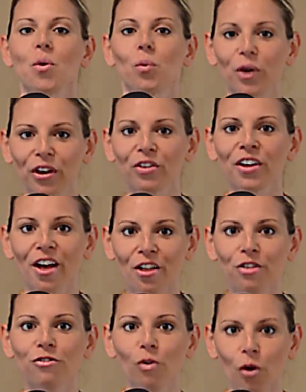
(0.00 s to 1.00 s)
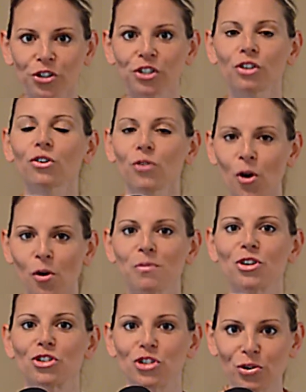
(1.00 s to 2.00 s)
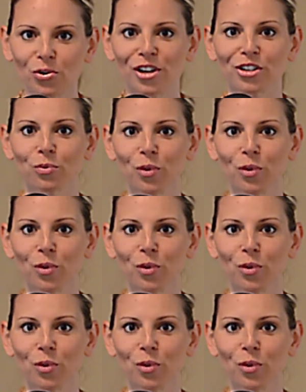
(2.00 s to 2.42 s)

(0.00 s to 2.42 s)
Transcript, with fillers: will California Chrome do it?